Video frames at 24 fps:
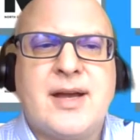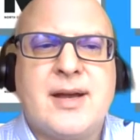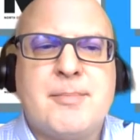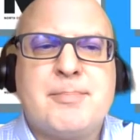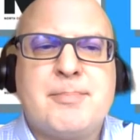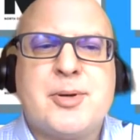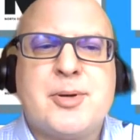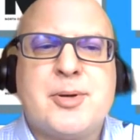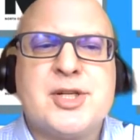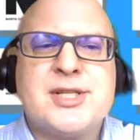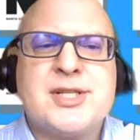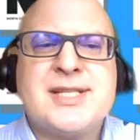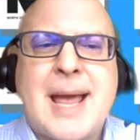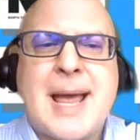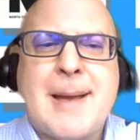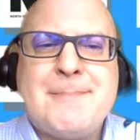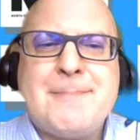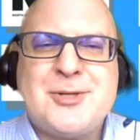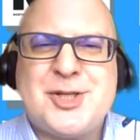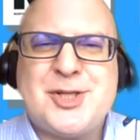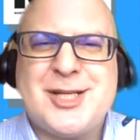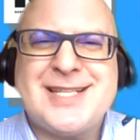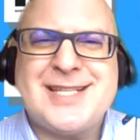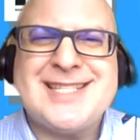
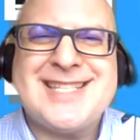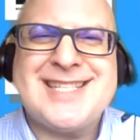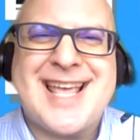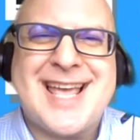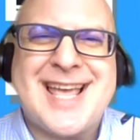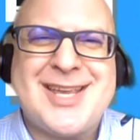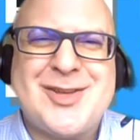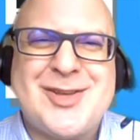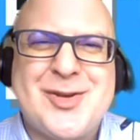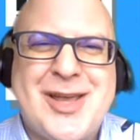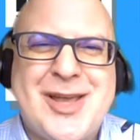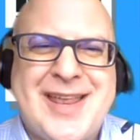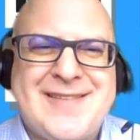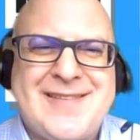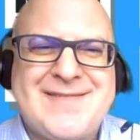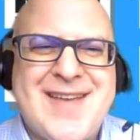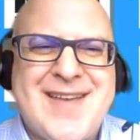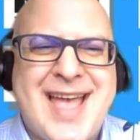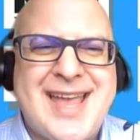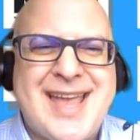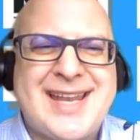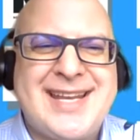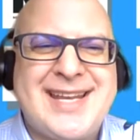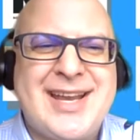perceptions that you
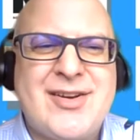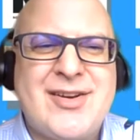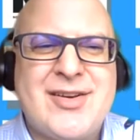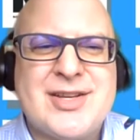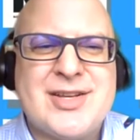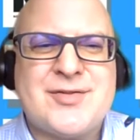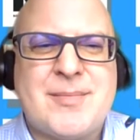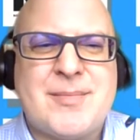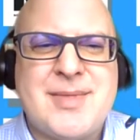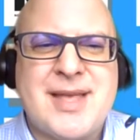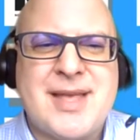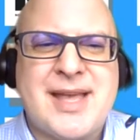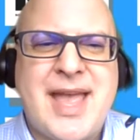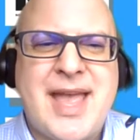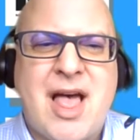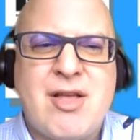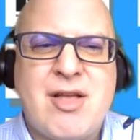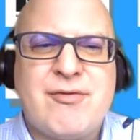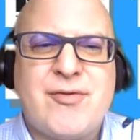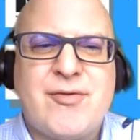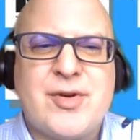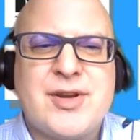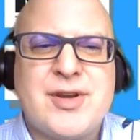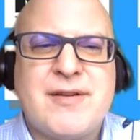convey in here is from the
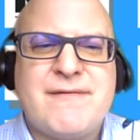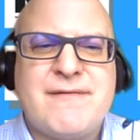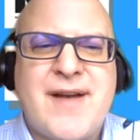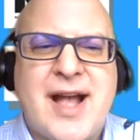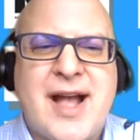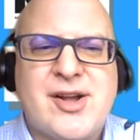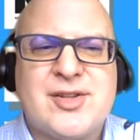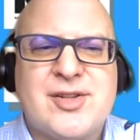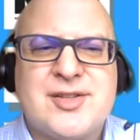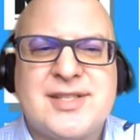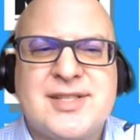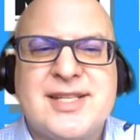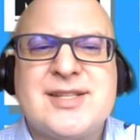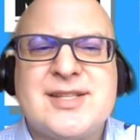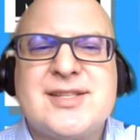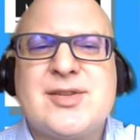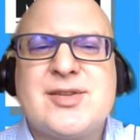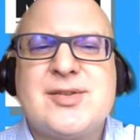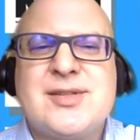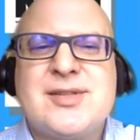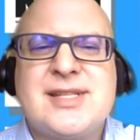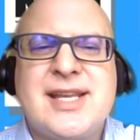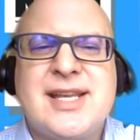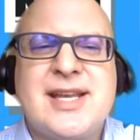California Faculty
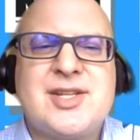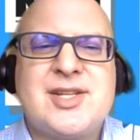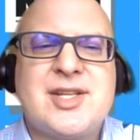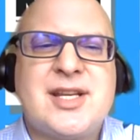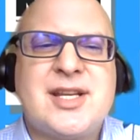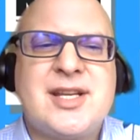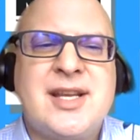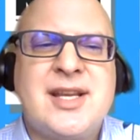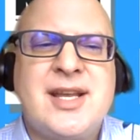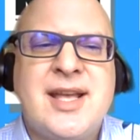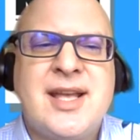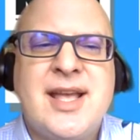Association.